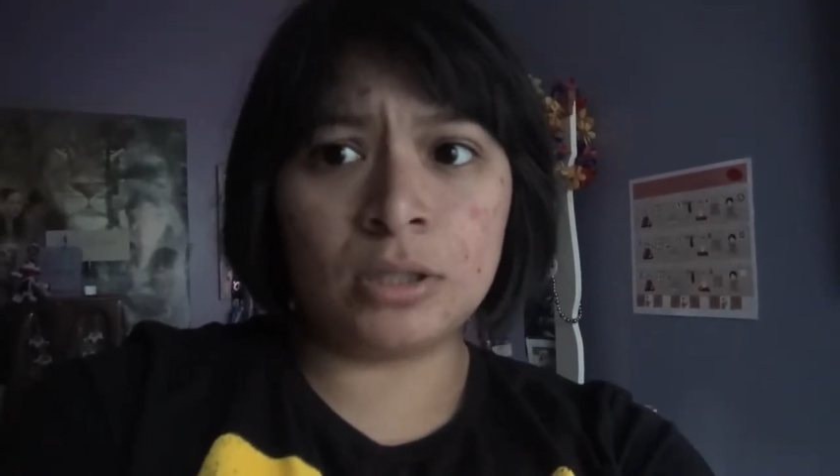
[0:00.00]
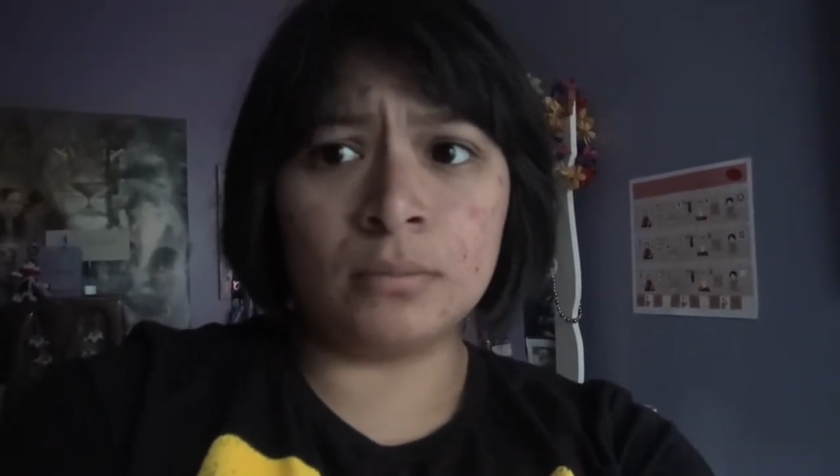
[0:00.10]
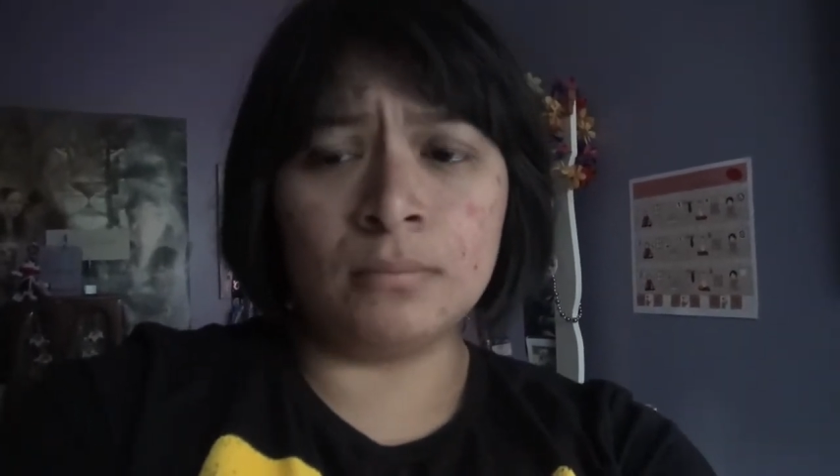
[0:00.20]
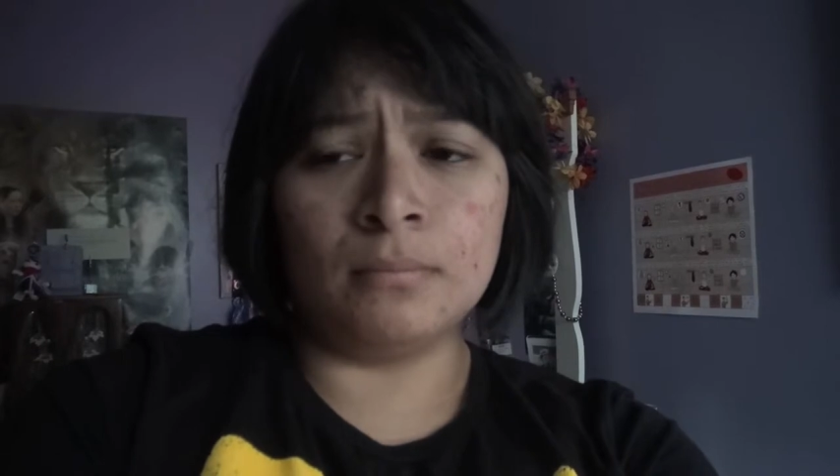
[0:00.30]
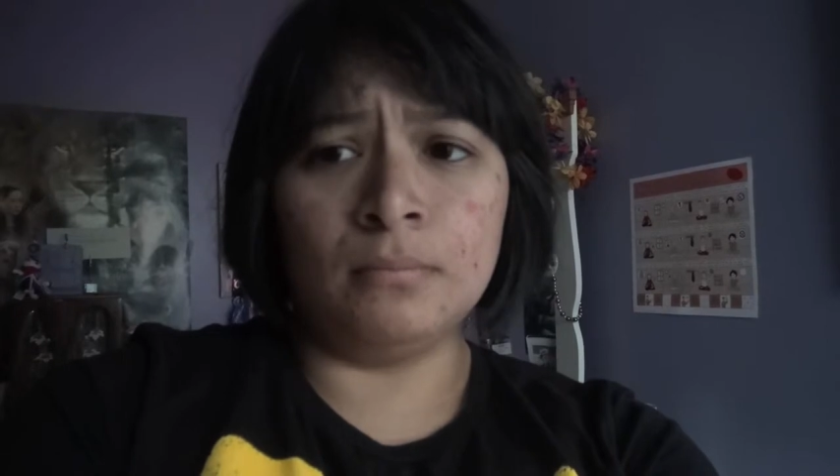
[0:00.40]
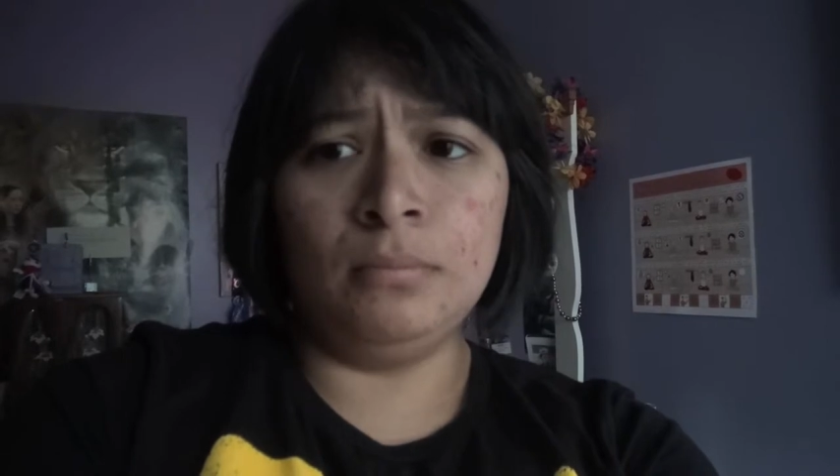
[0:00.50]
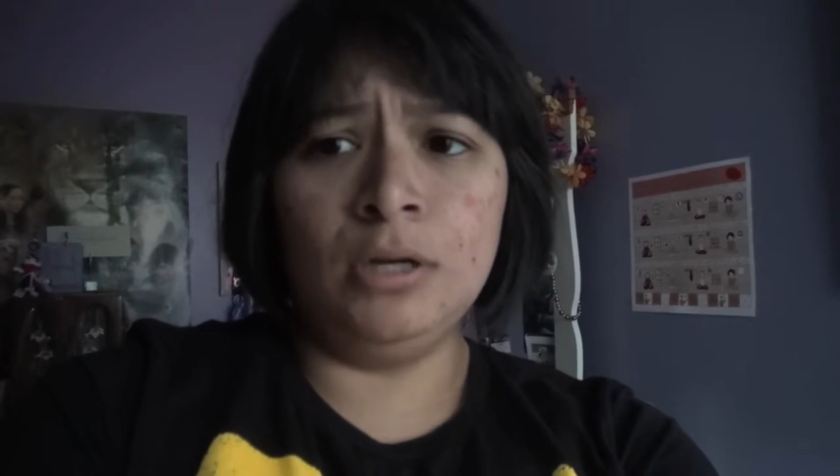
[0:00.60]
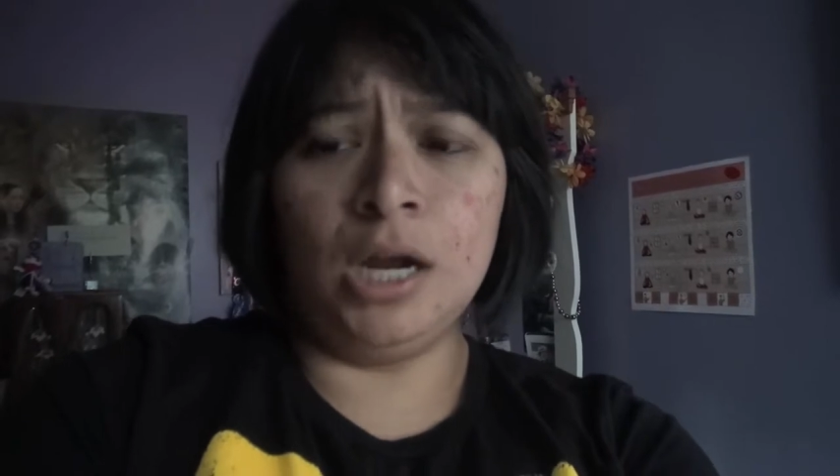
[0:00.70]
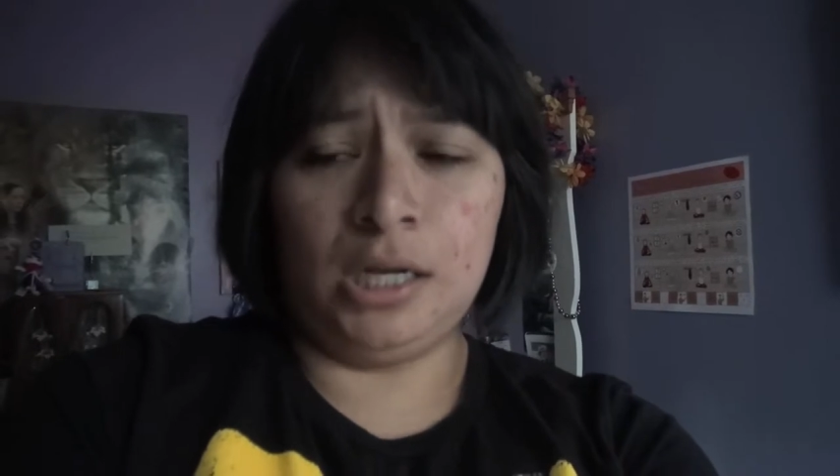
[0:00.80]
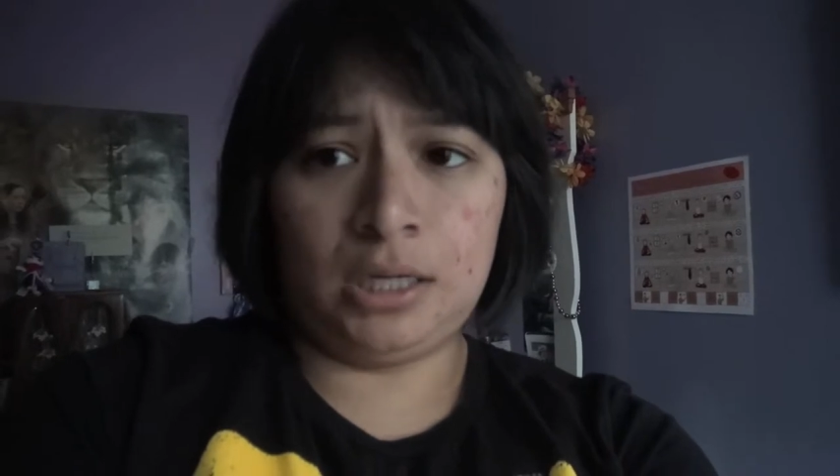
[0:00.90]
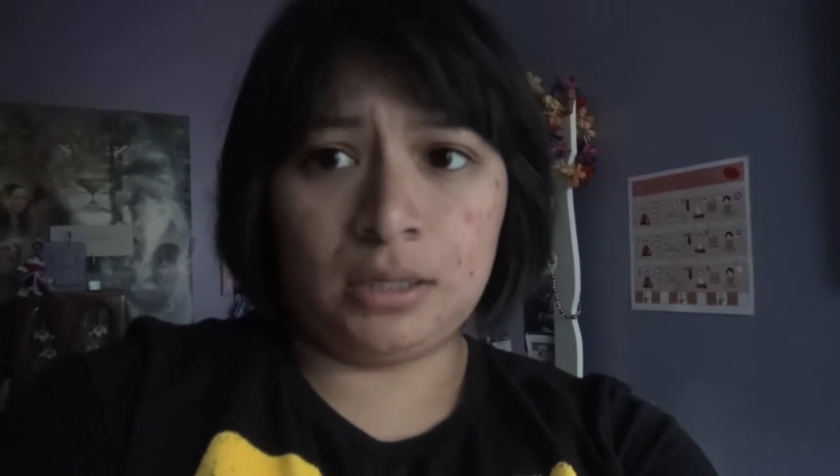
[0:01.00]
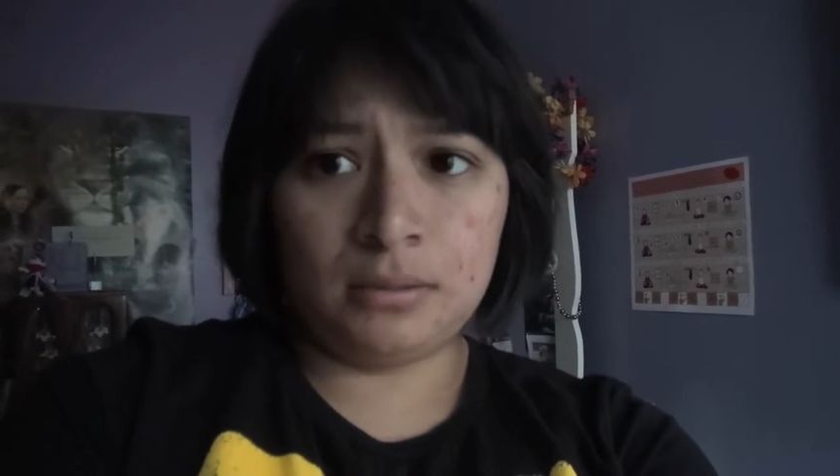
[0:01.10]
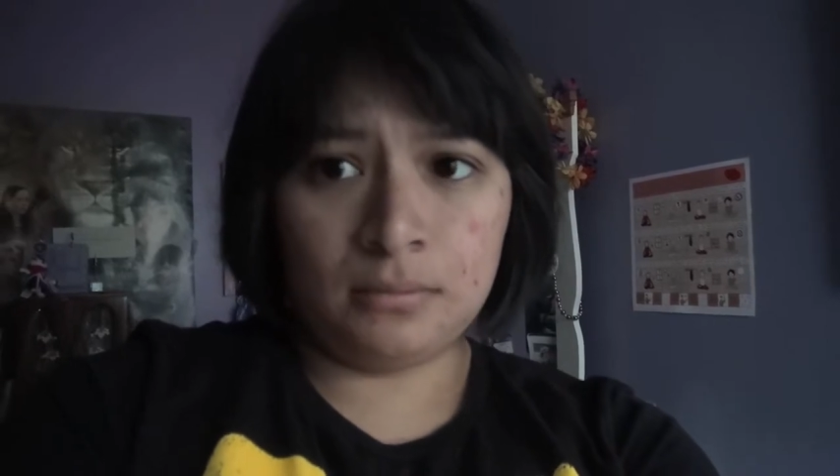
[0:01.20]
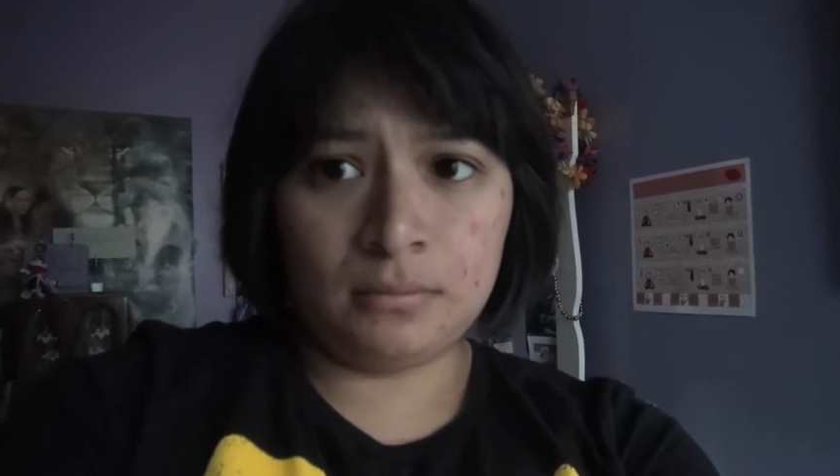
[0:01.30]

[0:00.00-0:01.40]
tonight.